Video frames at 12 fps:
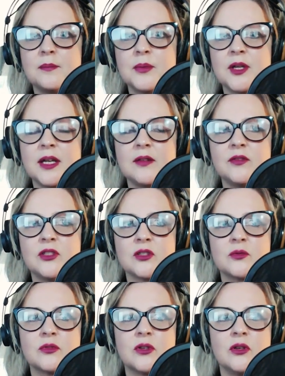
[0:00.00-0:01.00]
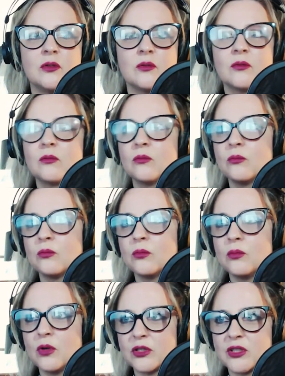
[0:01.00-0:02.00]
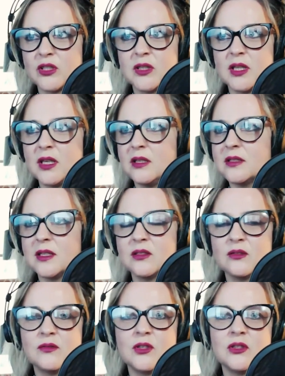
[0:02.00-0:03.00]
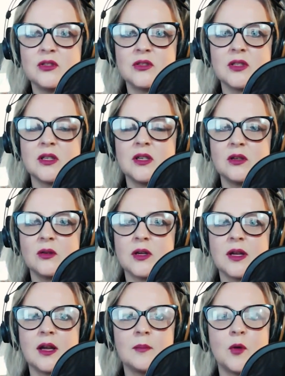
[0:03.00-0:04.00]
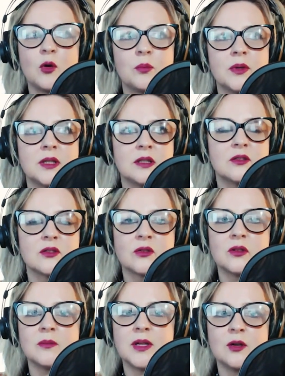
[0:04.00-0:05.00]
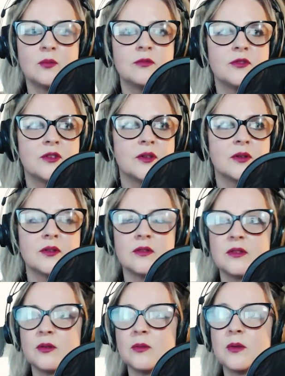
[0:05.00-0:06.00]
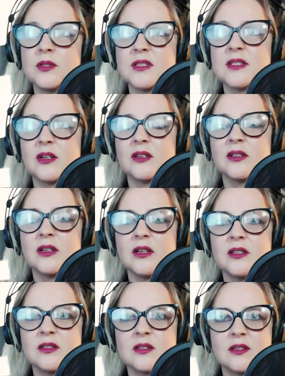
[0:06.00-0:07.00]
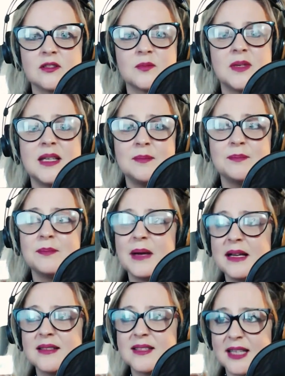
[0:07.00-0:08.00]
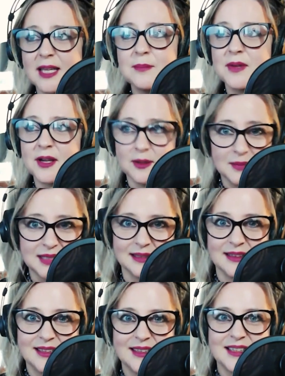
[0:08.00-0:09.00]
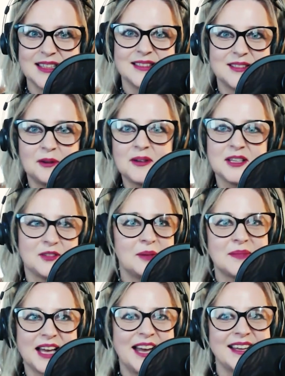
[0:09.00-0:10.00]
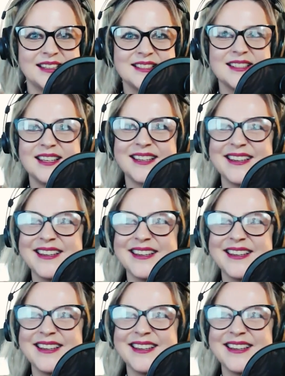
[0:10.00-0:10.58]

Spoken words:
But even just, watching these interviews, I'm hoping that there's going to be hope for the ones starting out, because we need bands to keep coming. Don't give up, guys.